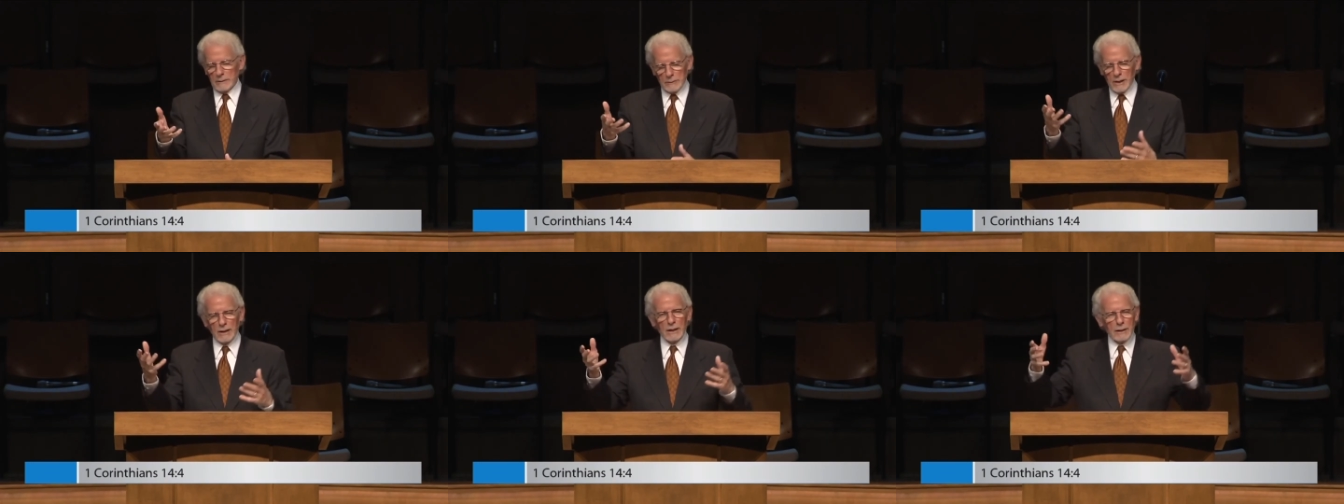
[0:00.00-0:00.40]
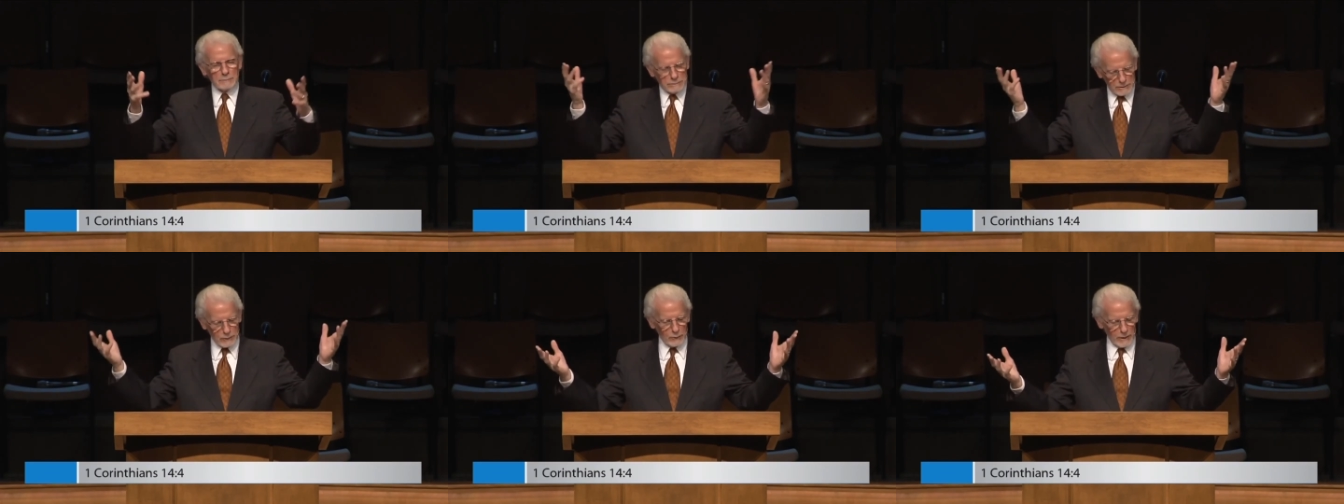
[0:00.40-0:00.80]
I'm not
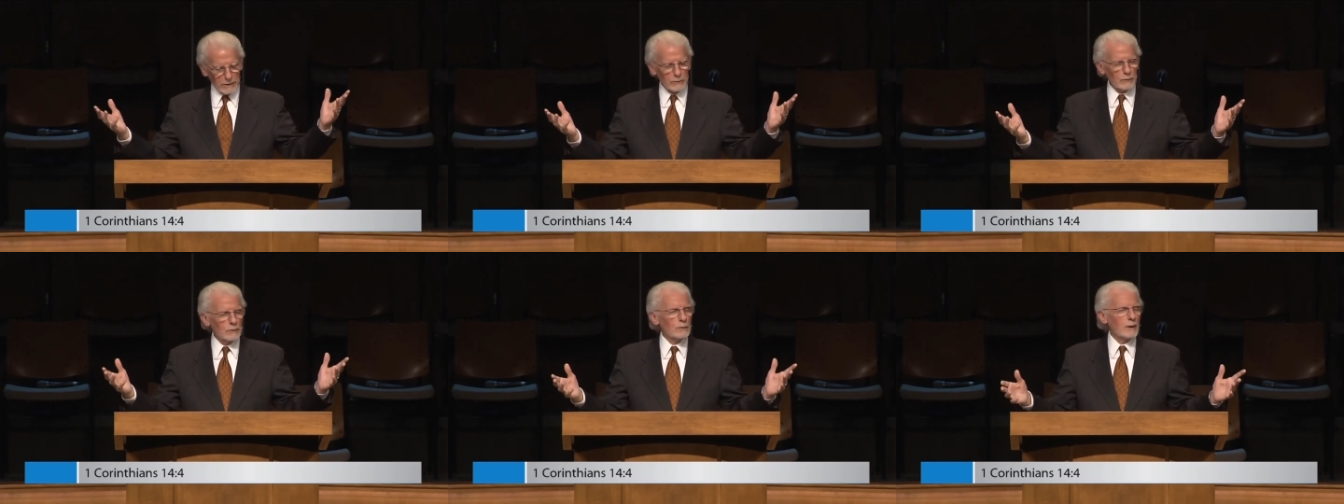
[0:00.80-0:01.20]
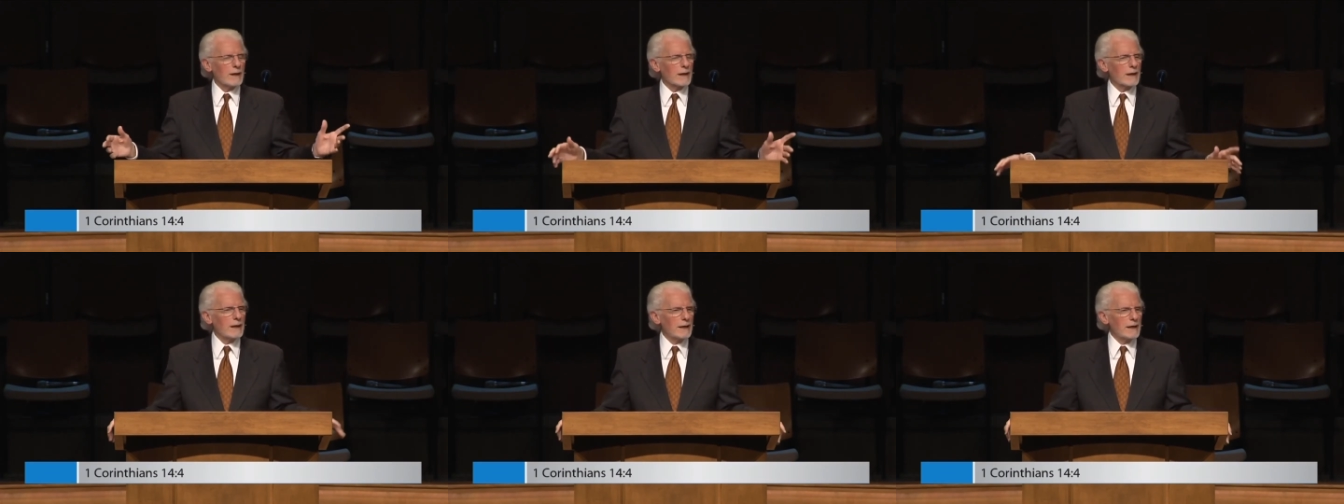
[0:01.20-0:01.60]
up going through
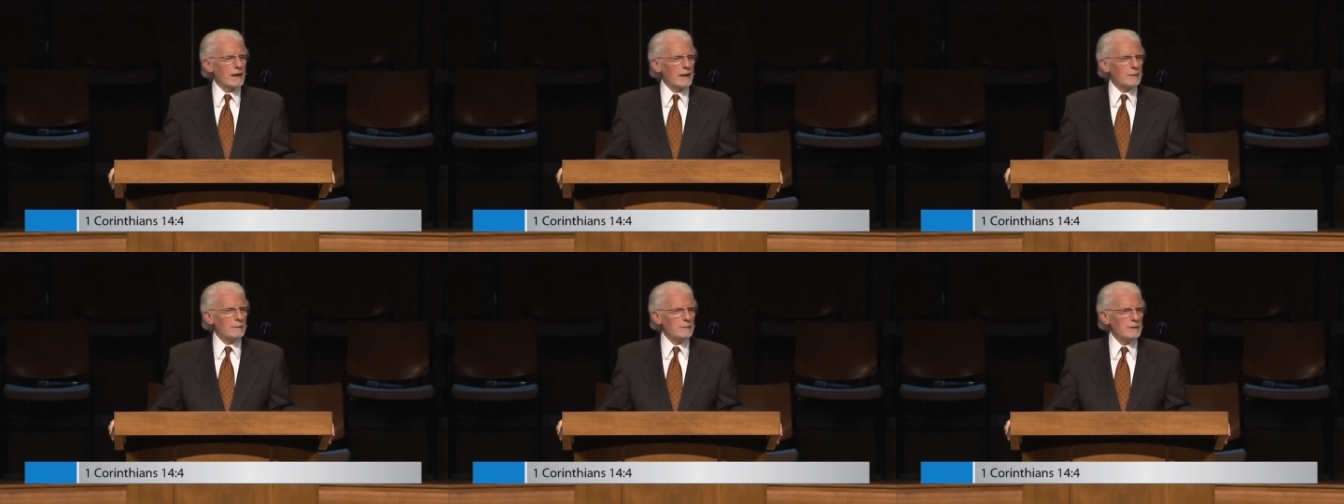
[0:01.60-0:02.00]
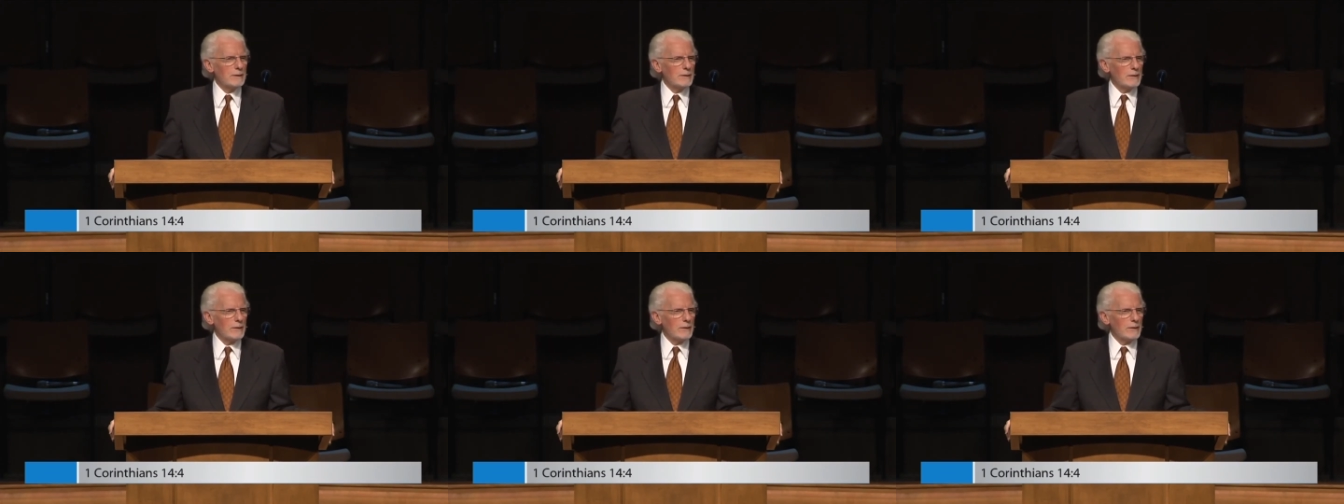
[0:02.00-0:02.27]
like I am,